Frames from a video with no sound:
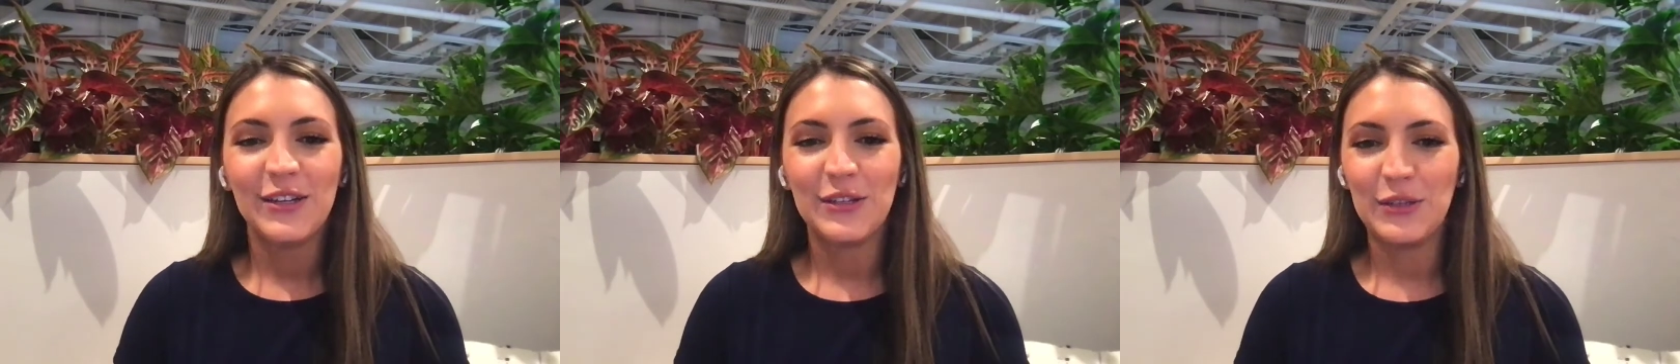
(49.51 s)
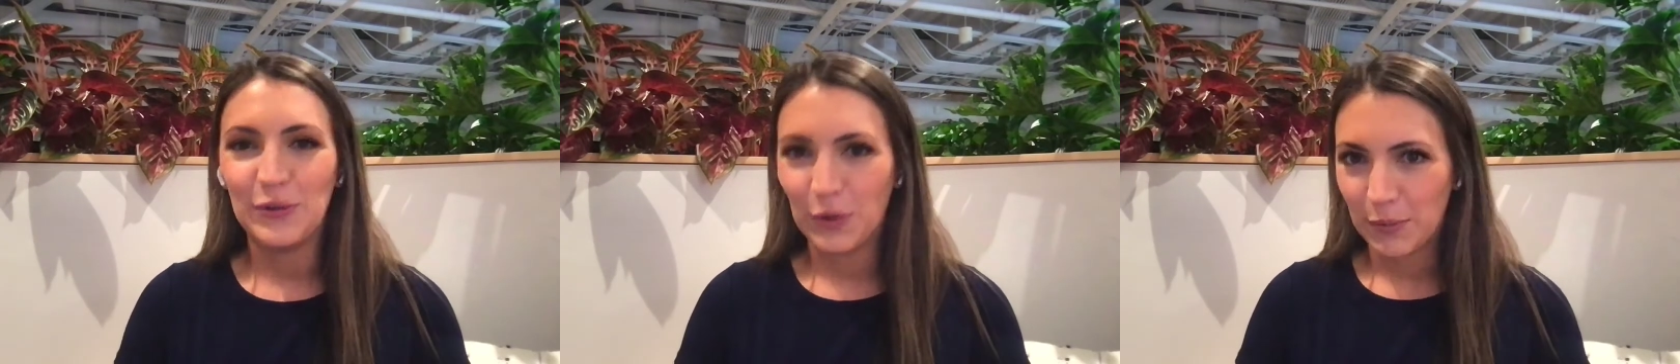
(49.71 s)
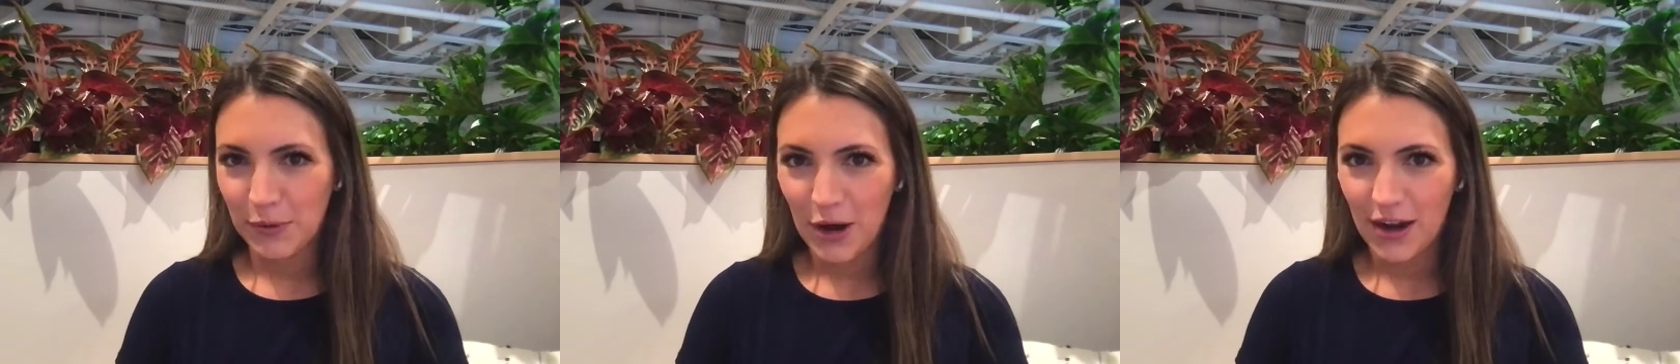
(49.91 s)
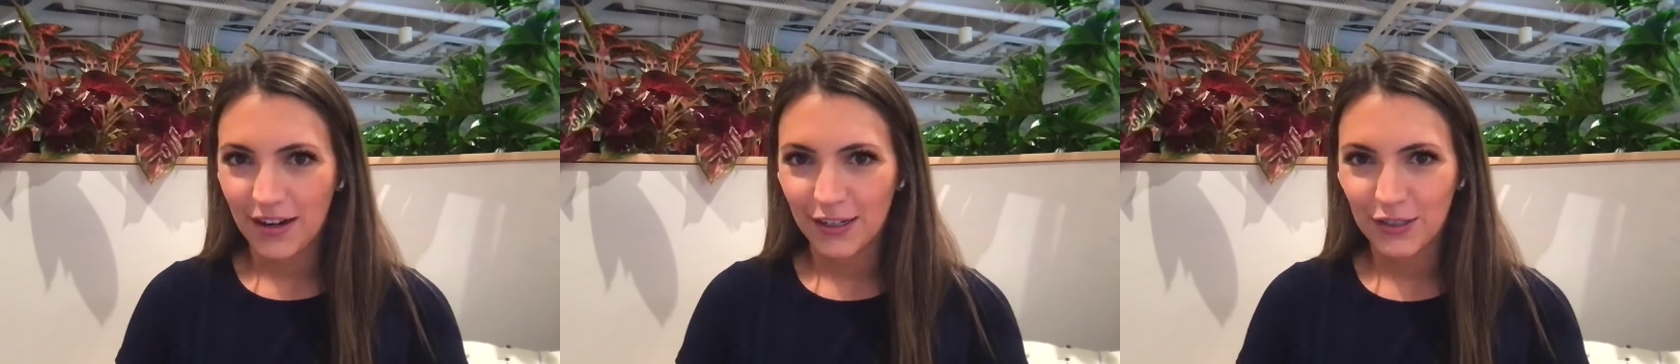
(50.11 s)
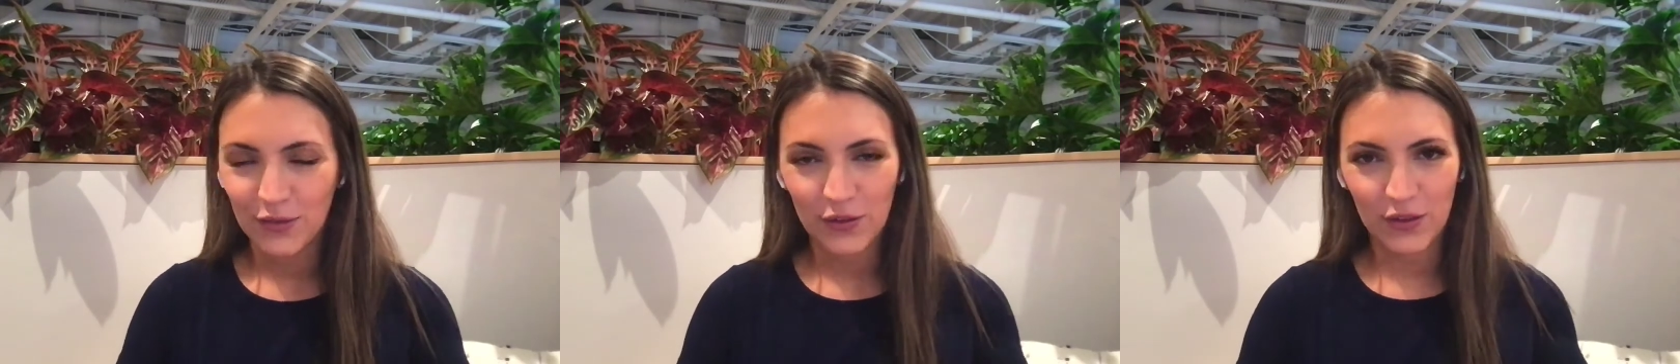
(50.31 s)
your
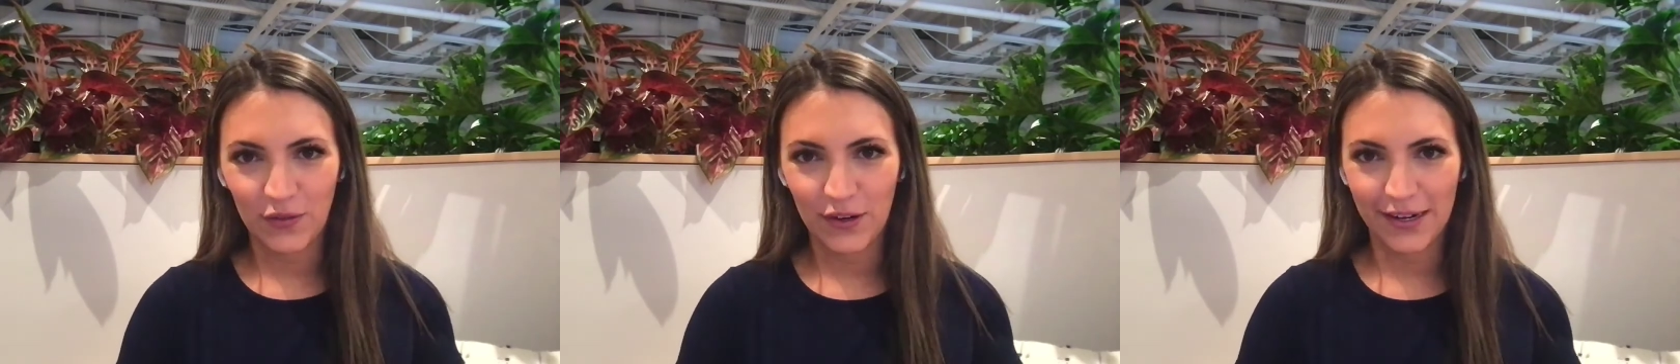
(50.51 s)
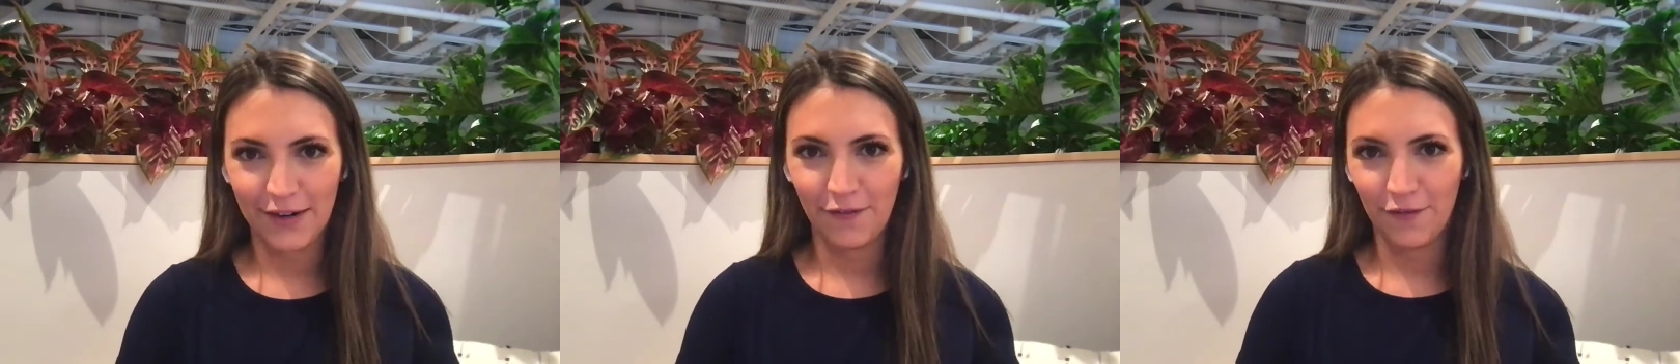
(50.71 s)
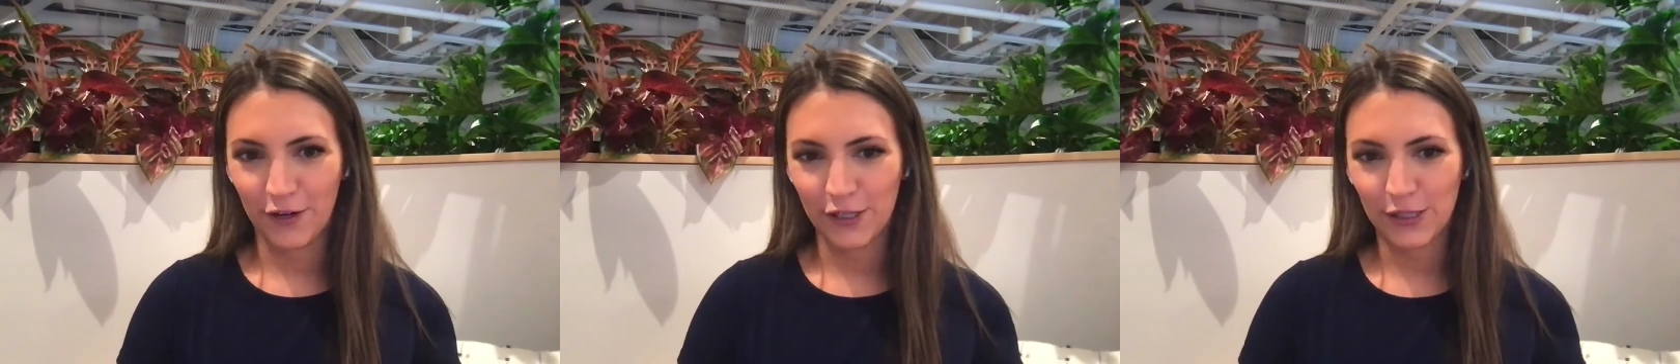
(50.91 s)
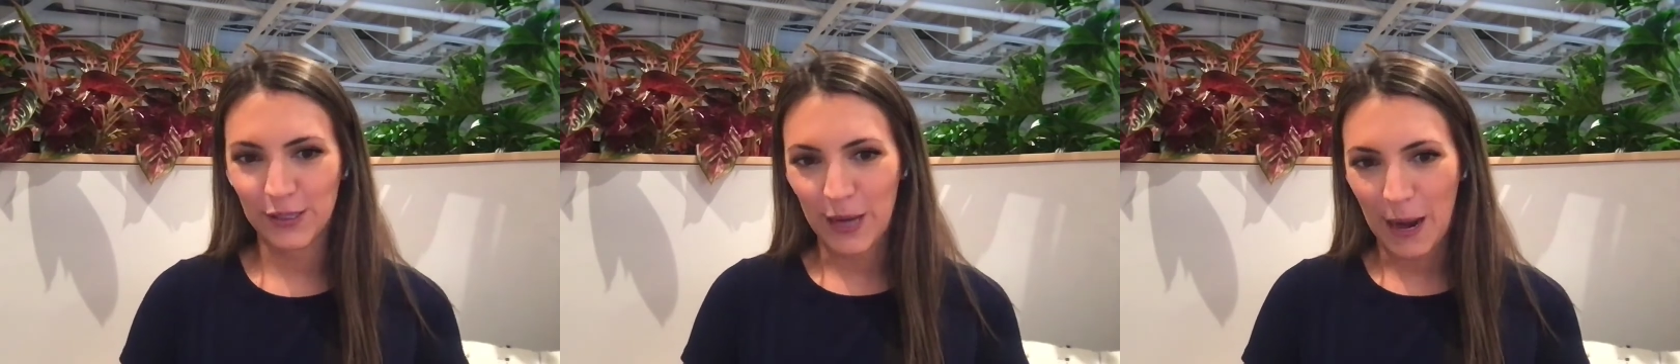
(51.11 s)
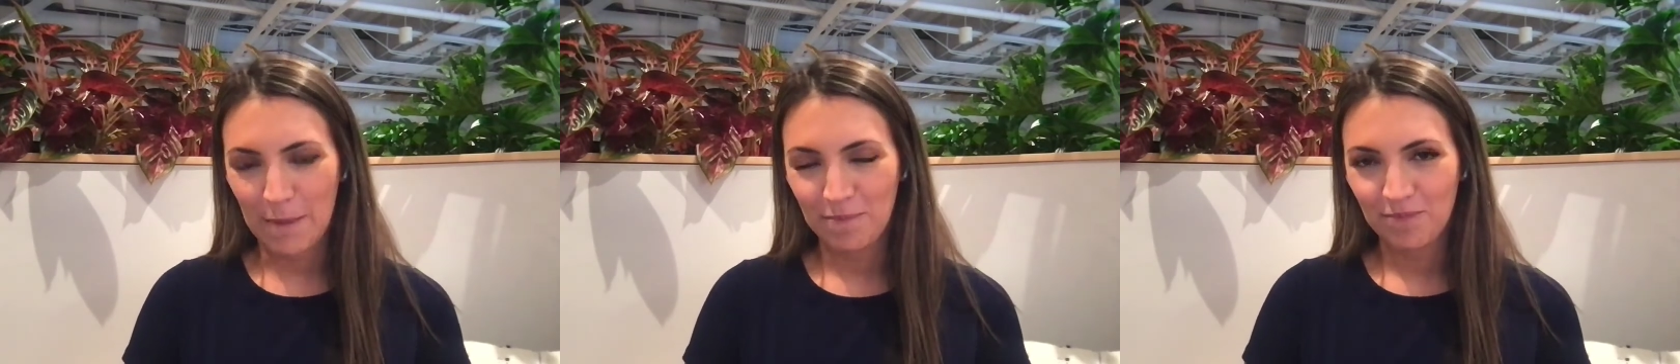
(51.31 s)
product for the very first
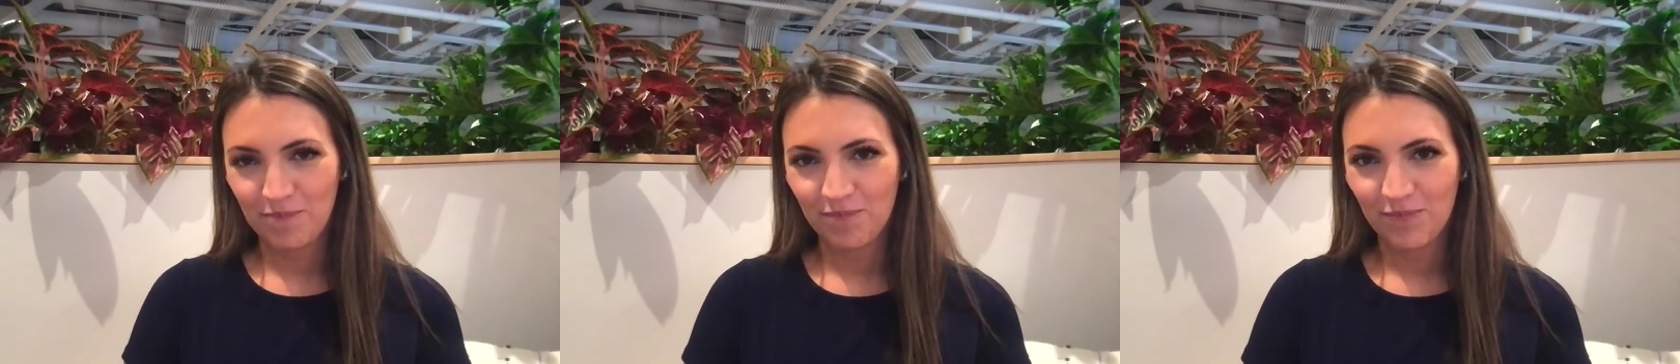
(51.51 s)
time.